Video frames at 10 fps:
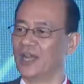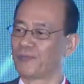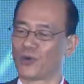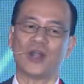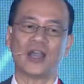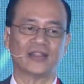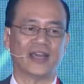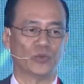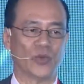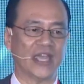a product
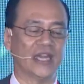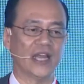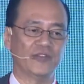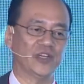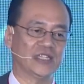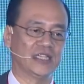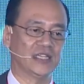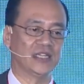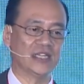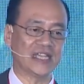that we can deliver
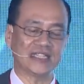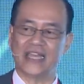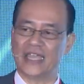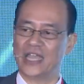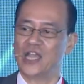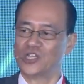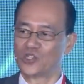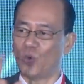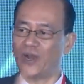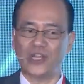the next day. So what they